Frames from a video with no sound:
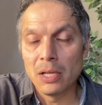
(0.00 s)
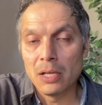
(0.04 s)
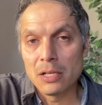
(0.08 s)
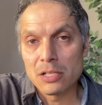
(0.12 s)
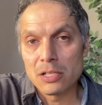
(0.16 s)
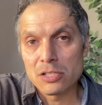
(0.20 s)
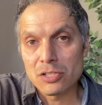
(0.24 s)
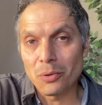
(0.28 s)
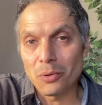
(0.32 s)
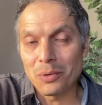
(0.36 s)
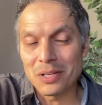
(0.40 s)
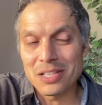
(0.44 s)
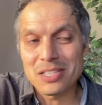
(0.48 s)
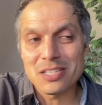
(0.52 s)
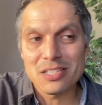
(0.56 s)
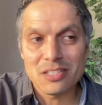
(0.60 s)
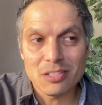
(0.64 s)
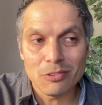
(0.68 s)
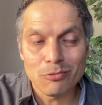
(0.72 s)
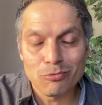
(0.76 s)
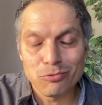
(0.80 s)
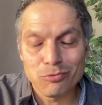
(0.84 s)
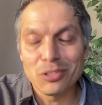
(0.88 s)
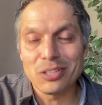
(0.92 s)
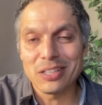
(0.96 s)
So it's
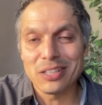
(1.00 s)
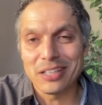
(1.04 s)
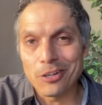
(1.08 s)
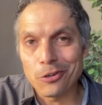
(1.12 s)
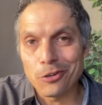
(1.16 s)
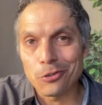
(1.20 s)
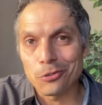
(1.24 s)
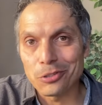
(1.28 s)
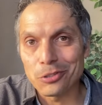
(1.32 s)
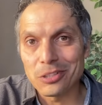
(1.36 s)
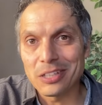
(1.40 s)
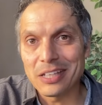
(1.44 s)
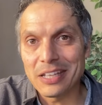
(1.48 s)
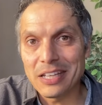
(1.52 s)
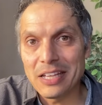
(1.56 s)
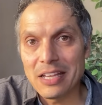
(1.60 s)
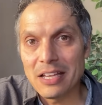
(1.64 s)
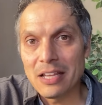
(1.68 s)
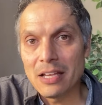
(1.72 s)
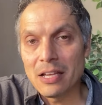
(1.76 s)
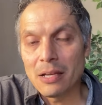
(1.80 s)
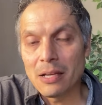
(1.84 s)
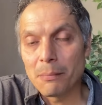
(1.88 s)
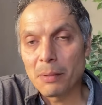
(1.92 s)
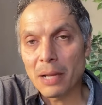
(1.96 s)
still really early,
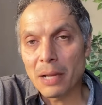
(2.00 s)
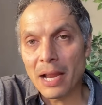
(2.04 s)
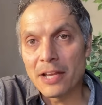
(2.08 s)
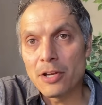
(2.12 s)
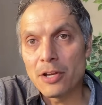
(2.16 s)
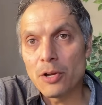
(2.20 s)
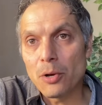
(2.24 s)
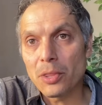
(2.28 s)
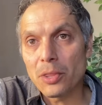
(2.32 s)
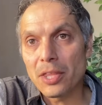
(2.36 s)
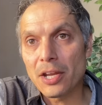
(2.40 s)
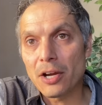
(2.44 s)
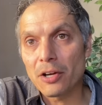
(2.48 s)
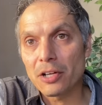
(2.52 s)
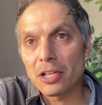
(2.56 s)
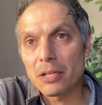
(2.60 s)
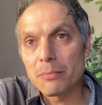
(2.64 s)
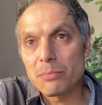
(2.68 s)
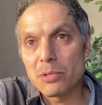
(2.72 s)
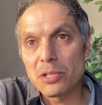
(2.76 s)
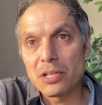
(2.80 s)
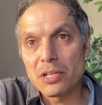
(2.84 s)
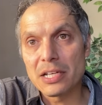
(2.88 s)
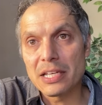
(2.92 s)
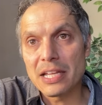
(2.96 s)
but I know that our
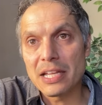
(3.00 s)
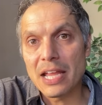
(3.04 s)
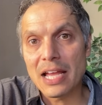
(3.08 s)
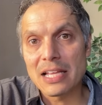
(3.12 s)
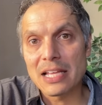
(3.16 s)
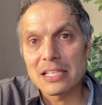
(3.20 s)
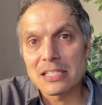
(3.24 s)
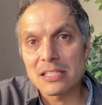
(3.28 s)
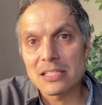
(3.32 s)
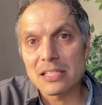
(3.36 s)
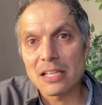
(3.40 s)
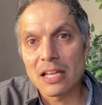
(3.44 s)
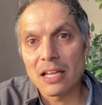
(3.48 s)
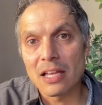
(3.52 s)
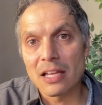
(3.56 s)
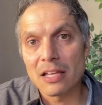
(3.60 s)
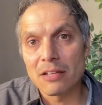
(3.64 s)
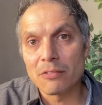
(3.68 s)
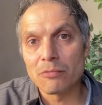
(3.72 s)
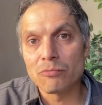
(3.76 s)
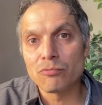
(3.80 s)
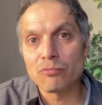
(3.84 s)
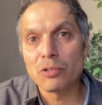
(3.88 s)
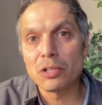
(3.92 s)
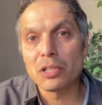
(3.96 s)
community has a
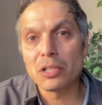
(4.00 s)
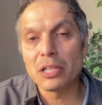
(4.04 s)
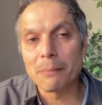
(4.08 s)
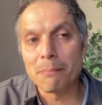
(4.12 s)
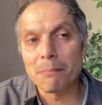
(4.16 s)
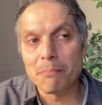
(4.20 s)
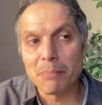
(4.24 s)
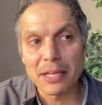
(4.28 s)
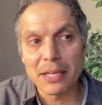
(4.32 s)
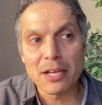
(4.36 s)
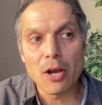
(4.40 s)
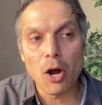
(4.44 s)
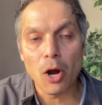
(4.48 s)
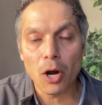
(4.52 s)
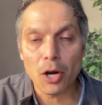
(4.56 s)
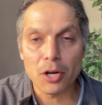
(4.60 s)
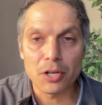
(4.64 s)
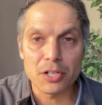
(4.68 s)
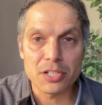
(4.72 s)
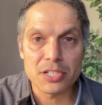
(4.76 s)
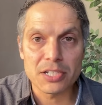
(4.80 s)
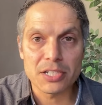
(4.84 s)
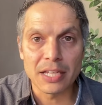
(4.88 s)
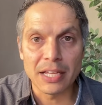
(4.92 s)
really big heart,